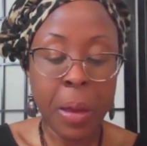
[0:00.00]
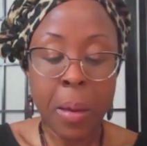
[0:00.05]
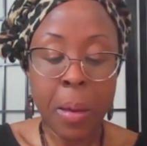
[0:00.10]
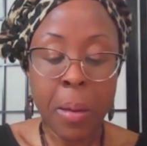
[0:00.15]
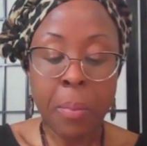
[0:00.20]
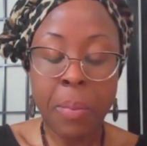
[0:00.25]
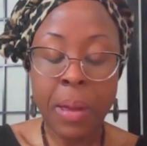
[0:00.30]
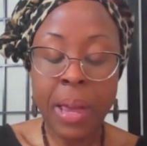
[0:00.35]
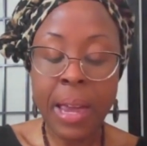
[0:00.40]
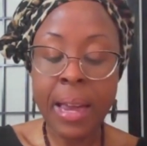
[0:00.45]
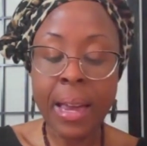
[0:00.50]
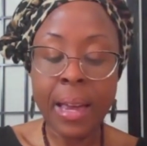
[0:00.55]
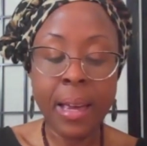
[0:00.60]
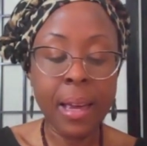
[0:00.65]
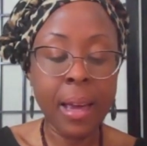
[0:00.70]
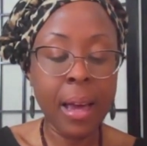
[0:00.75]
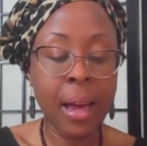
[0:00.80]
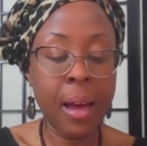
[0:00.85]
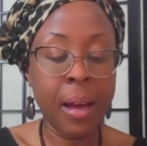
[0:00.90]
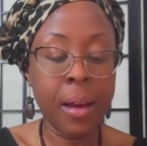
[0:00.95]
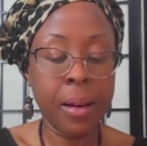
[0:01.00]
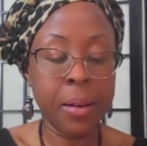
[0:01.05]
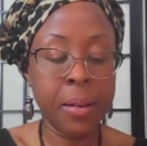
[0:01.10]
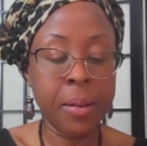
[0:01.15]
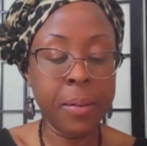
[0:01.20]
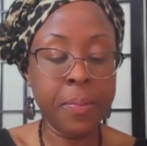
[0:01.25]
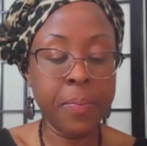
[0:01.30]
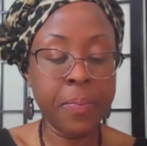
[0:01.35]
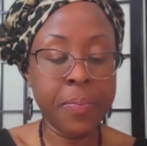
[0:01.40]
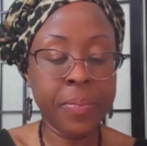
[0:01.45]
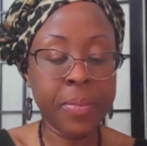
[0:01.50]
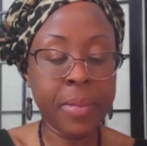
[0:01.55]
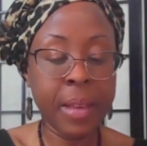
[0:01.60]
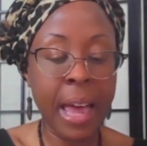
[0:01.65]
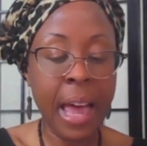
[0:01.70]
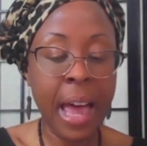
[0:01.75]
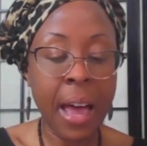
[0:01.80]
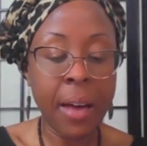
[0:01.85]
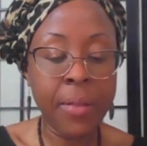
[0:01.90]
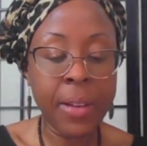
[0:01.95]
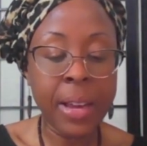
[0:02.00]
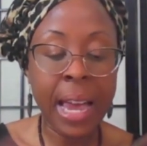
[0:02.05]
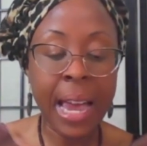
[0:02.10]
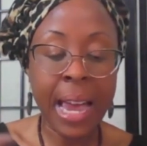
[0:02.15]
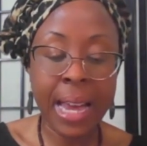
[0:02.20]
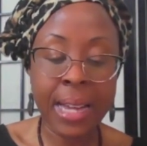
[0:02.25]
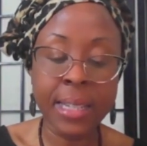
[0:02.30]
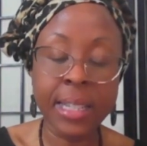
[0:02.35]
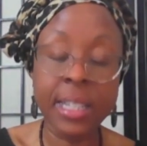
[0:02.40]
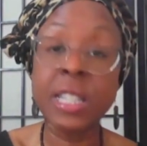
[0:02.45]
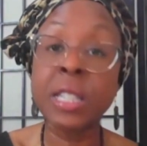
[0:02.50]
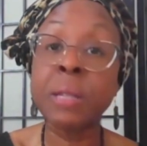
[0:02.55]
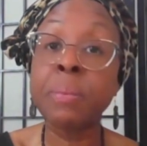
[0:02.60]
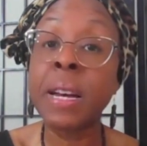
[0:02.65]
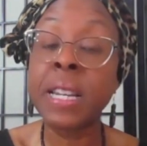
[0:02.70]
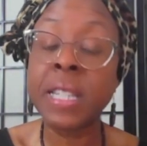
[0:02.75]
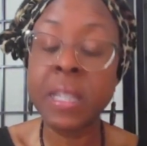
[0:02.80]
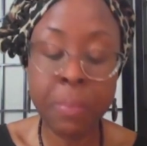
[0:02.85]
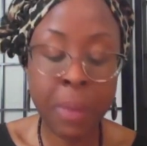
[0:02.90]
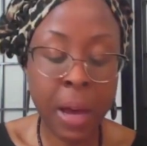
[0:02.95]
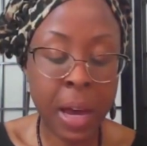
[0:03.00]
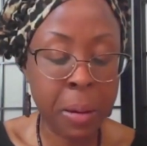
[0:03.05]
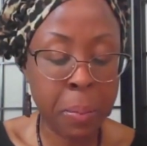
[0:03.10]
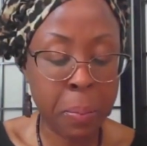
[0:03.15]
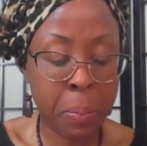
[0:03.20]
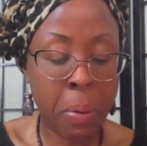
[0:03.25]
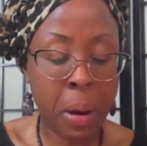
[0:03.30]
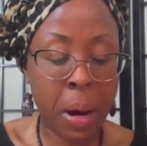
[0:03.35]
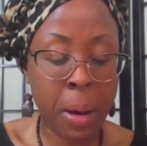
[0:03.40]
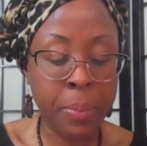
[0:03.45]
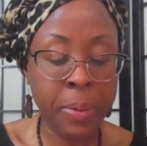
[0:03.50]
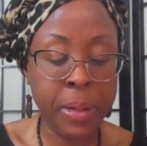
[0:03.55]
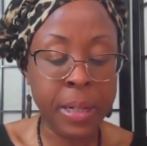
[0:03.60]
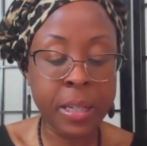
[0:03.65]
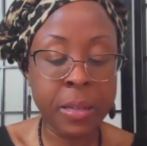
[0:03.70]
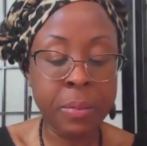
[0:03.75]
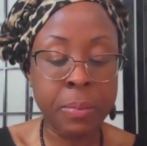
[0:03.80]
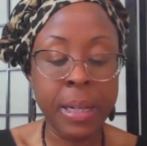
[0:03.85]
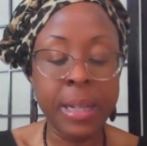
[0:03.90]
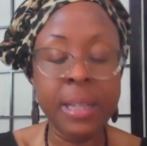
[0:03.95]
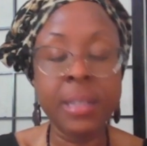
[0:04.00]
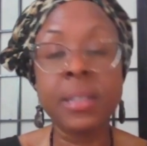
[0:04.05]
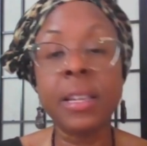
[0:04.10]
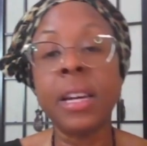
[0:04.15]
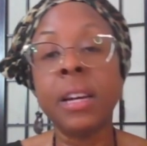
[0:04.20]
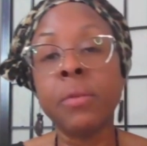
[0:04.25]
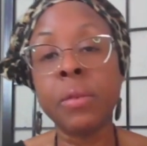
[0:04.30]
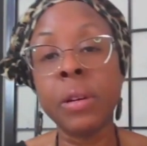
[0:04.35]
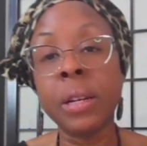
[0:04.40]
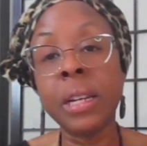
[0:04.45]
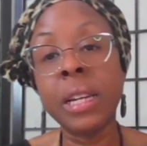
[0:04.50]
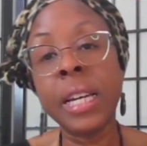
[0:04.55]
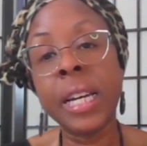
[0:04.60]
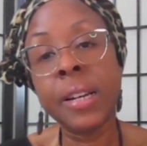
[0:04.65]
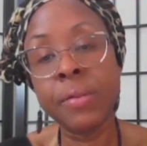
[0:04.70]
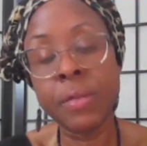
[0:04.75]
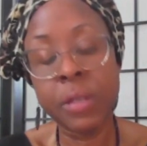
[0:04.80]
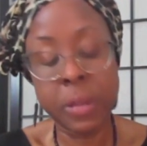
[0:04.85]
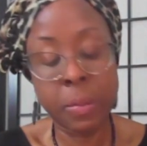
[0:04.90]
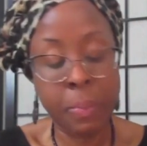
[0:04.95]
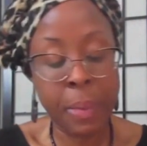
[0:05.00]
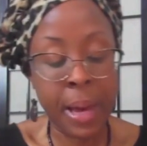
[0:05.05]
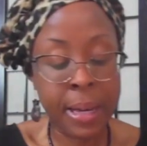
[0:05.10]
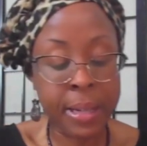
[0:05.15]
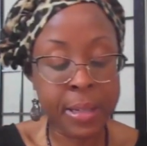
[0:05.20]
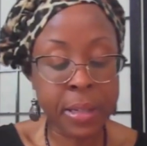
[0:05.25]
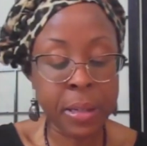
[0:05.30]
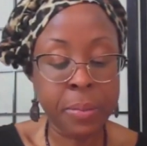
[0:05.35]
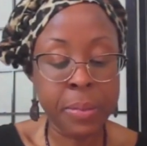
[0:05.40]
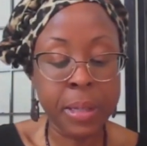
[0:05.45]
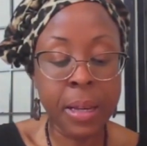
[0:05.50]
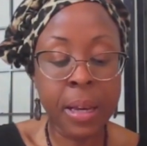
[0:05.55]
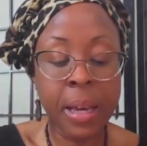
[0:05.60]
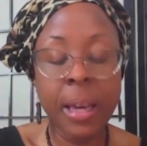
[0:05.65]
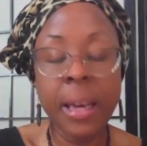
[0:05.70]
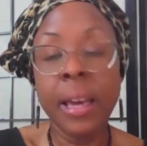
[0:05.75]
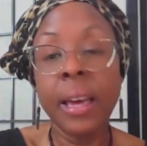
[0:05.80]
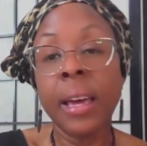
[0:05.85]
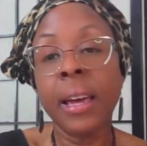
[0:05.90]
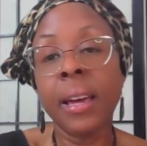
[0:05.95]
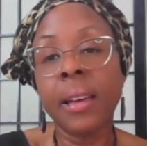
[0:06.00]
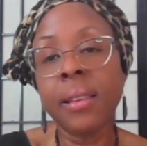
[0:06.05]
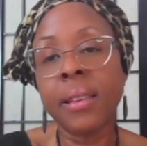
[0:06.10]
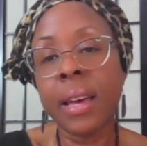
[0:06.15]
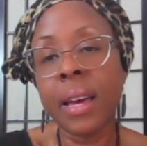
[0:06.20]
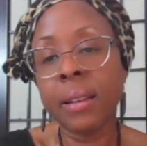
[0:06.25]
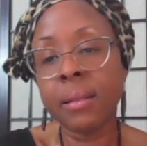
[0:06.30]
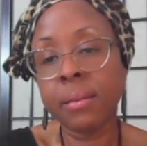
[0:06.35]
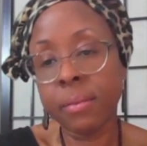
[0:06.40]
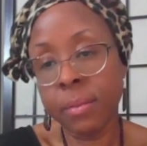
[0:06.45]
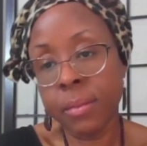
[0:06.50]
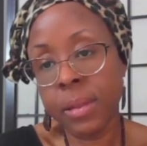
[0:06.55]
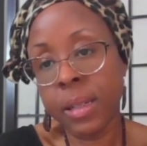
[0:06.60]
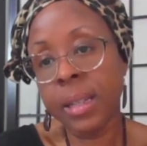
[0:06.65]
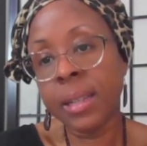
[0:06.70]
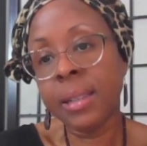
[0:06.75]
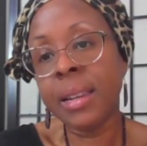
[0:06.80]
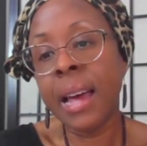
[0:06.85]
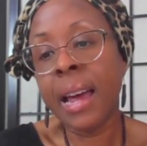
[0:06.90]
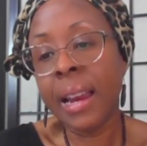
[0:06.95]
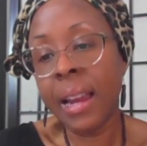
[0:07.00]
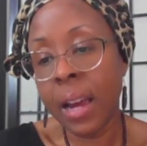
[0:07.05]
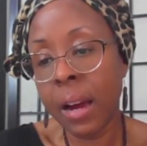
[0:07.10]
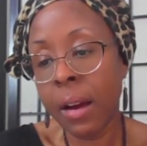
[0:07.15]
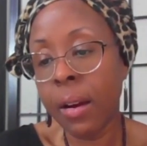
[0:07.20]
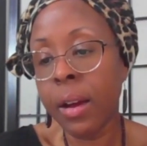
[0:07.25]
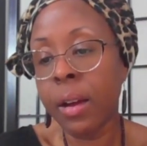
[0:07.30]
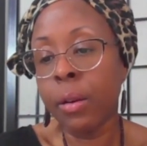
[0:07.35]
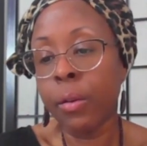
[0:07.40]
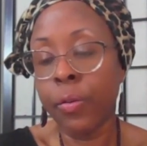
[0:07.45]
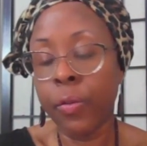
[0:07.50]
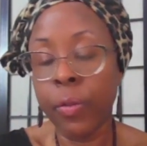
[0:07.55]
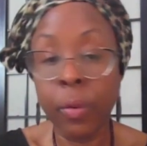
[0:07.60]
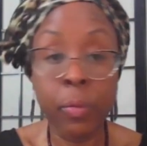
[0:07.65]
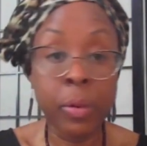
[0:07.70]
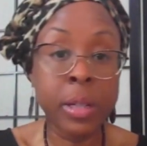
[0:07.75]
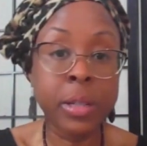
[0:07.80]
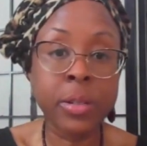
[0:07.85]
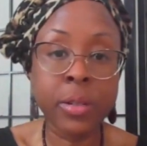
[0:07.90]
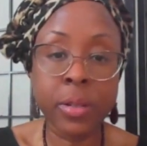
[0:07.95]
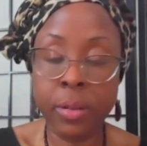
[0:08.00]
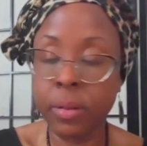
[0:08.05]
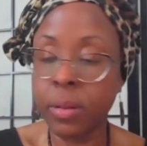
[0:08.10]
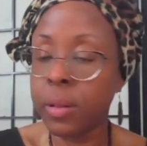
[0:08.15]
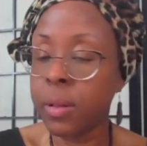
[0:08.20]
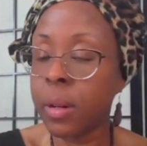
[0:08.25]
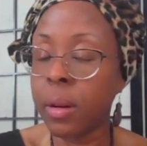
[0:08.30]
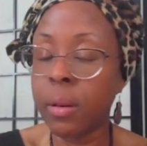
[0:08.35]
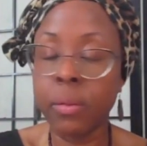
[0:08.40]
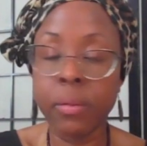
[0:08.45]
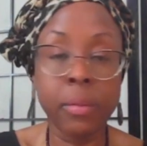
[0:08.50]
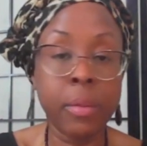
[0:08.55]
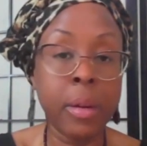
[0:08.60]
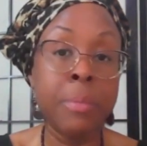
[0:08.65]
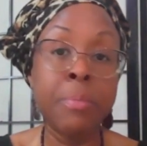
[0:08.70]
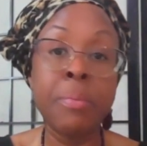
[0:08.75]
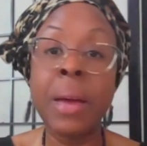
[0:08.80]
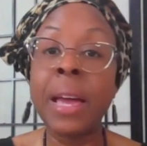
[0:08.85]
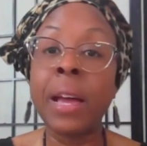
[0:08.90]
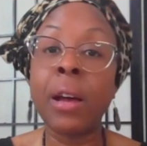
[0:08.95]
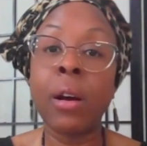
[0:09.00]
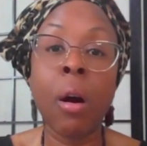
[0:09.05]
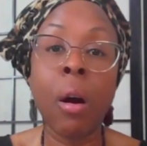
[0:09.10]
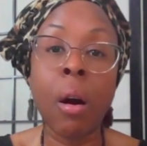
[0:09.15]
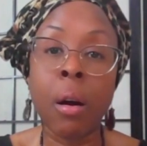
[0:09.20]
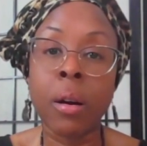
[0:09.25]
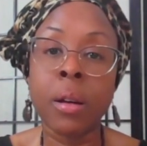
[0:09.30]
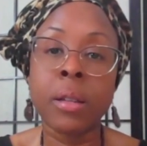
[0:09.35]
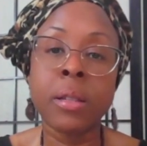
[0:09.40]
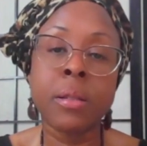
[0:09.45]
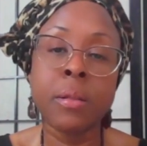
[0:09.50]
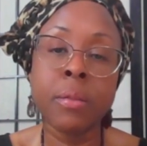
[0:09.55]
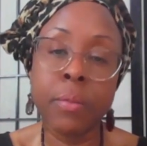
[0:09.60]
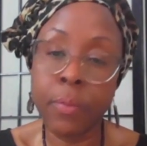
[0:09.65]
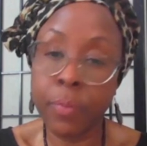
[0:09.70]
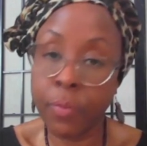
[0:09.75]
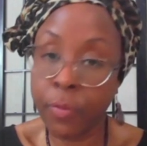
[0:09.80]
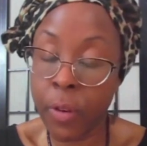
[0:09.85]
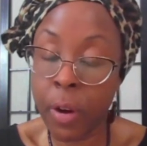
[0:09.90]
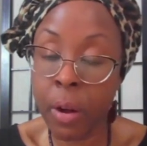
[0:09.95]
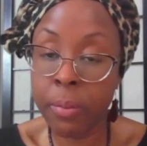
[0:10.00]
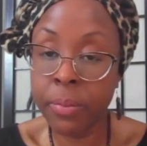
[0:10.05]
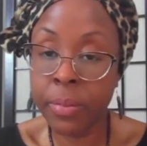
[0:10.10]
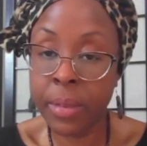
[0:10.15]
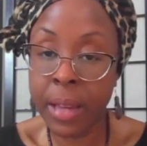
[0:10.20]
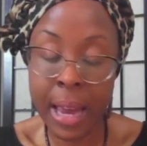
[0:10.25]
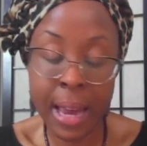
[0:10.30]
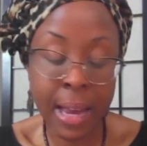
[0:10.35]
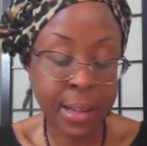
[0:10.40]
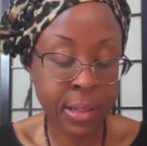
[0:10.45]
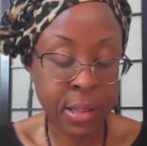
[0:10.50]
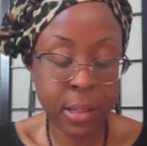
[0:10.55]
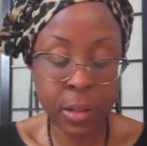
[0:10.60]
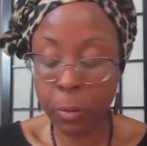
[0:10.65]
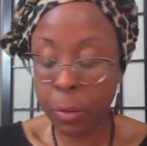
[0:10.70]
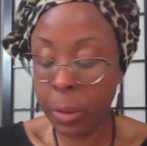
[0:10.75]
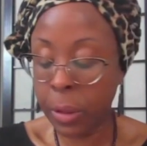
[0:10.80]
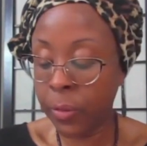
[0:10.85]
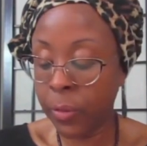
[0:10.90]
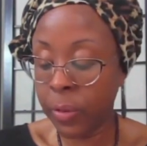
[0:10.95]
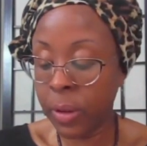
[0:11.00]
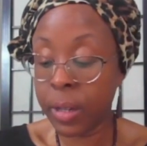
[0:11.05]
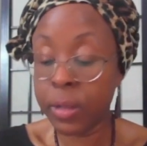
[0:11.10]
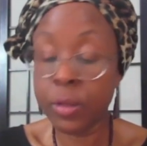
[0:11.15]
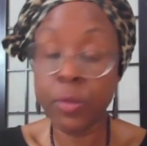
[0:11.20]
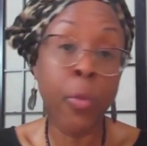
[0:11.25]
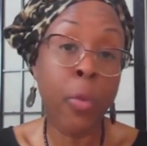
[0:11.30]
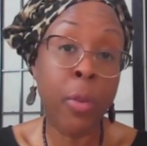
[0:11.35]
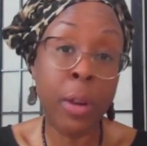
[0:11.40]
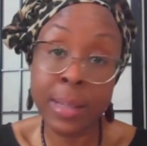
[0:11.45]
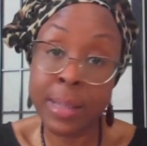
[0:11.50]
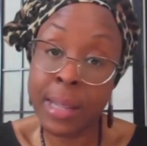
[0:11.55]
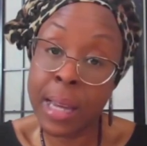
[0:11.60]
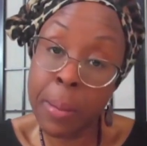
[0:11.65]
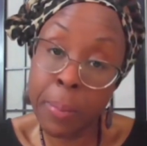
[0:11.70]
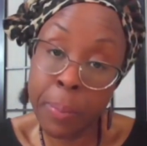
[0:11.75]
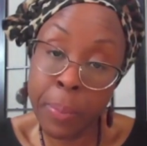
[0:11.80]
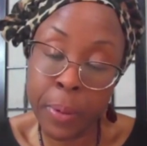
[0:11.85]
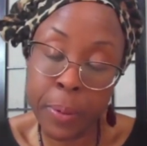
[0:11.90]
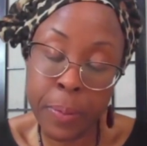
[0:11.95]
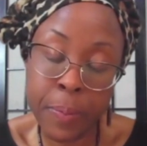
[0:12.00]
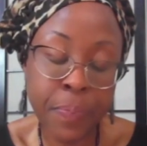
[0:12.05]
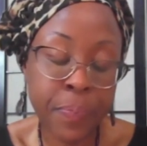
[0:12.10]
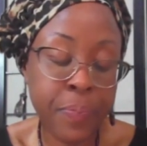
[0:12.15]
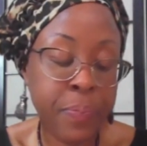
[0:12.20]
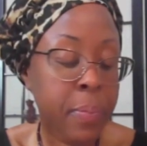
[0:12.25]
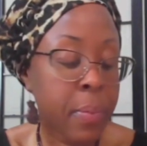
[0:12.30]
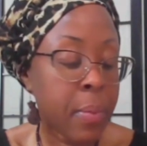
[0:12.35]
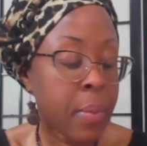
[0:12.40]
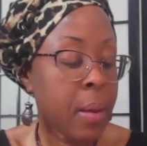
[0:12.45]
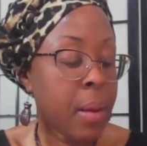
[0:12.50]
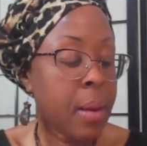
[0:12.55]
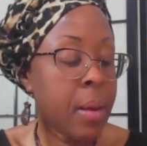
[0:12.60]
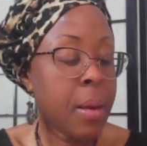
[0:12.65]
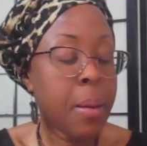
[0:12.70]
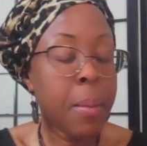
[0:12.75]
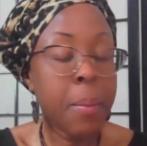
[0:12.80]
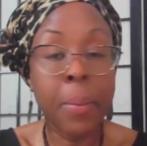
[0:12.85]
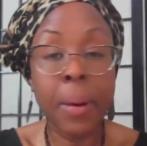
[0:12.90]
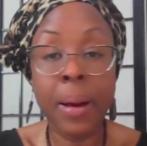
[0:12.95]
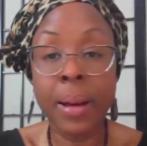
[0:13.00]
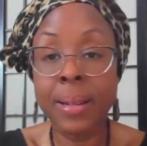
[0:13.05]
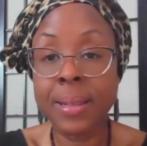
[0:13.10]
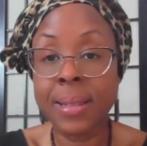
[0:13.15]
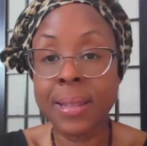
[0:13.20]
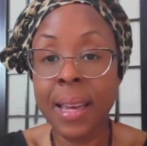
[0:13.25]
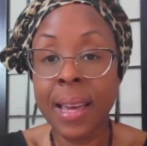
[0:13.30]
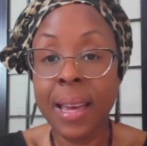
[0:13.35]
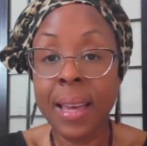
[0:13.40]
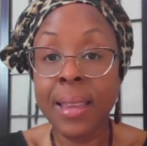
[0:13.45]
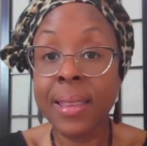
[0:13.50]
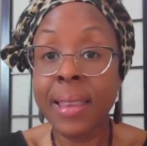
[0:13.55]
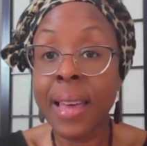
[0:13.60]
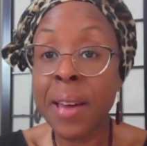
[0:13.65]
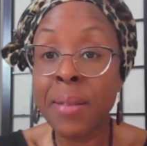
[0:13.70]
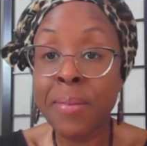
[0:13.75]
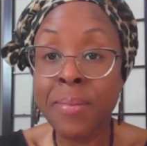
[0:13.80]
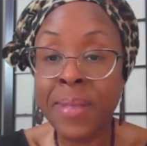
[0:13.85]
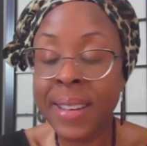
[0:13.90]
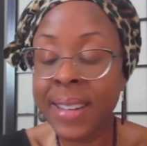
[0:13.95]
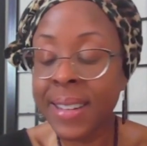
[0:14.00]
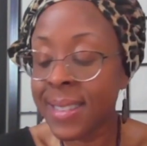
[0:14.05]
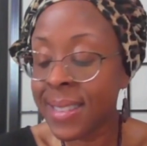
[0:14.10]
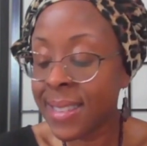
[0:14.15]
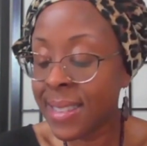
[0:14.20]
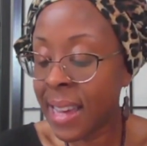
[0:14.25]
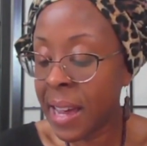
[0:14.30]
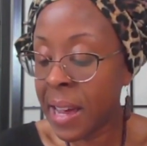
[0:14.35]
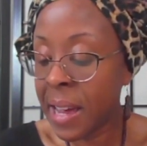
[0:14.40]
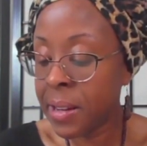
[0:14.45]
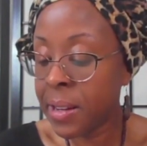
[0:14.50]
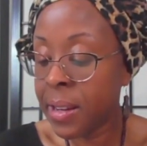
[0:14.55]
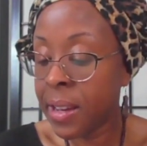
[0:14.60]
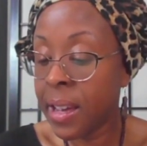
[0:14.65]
being having antispasmodic properties means it relieves spasms in that area for which it may cause from the acid reflux, for example. But that being said,